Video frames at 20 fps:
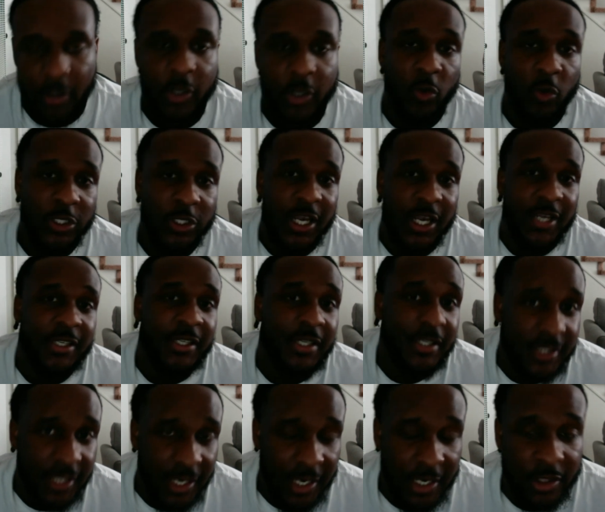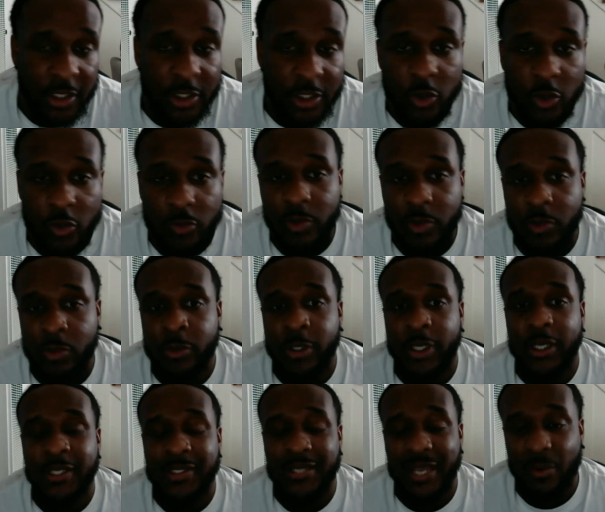Which I did say, the new moon
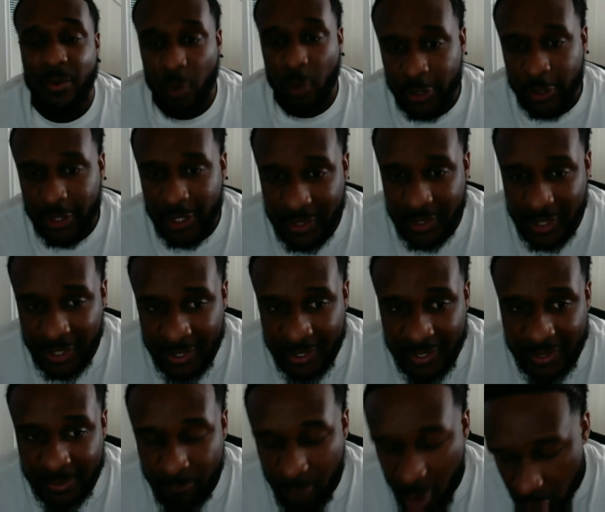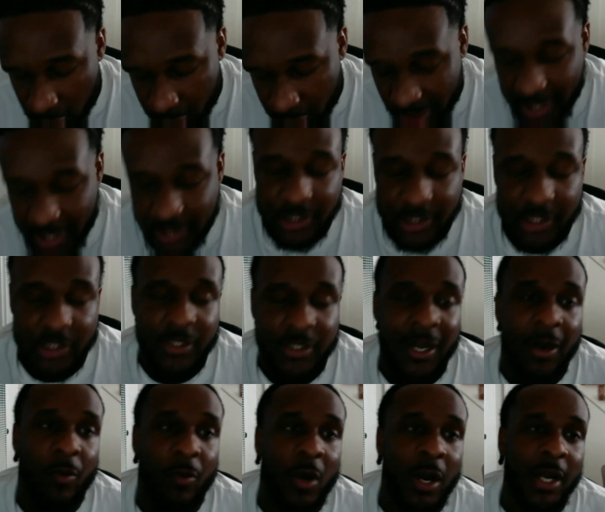is a working day in most cases. Now,
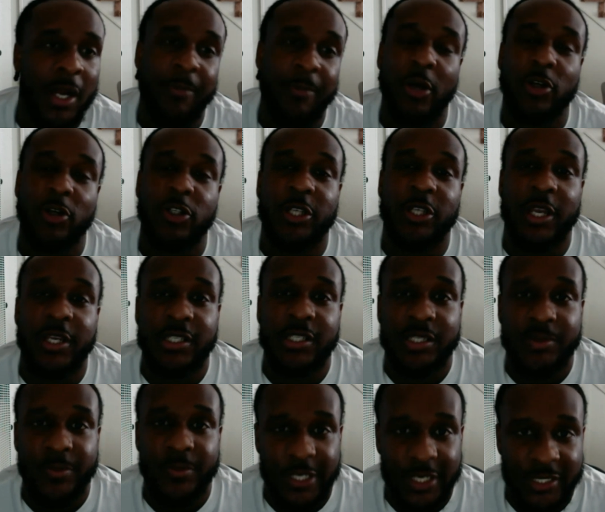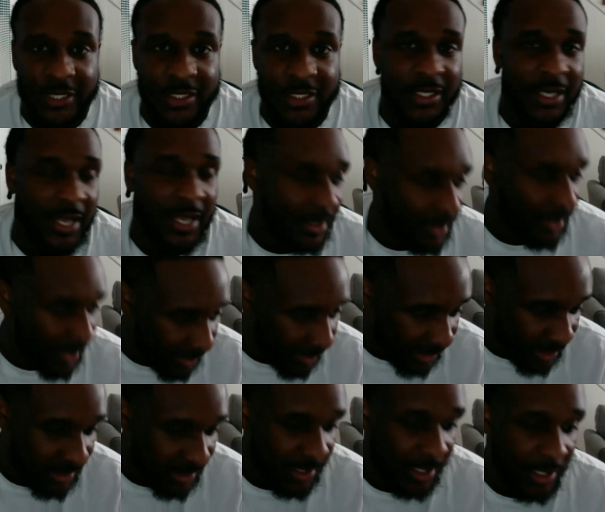why most cases? Because, like I
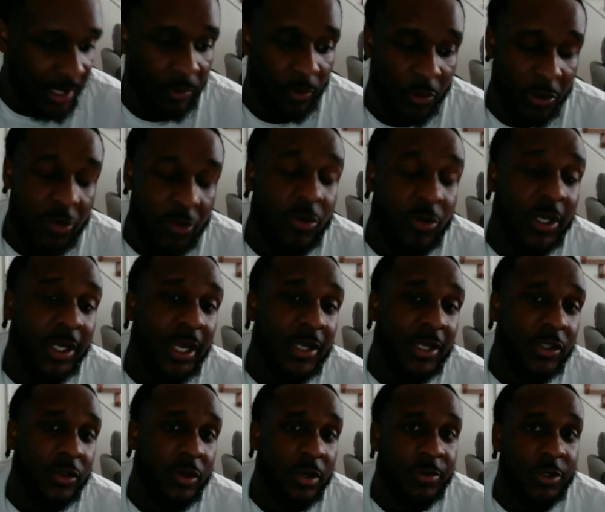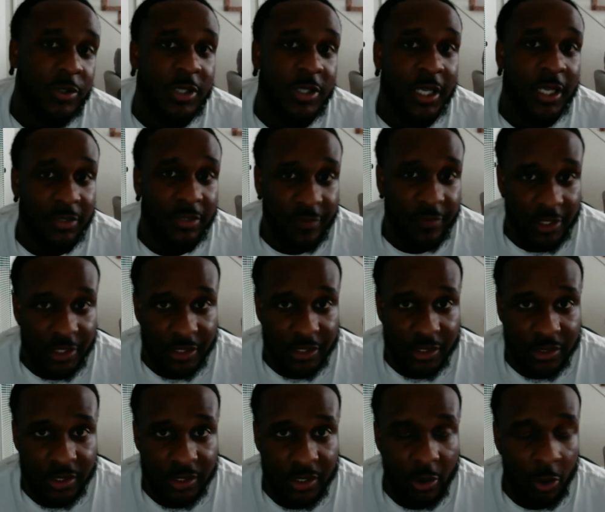said, when you look at scriptures like
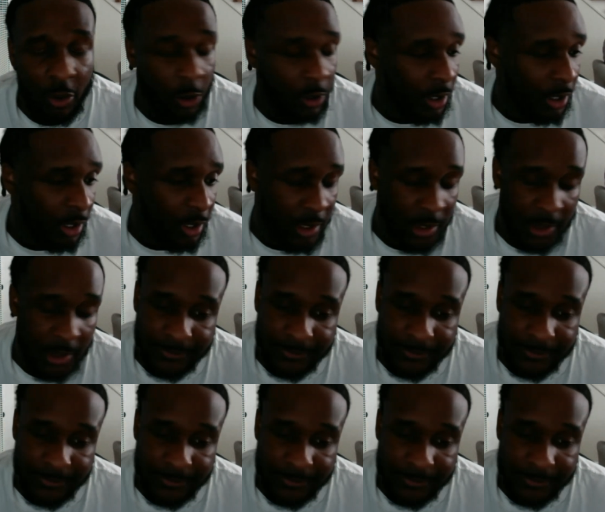Leviticus or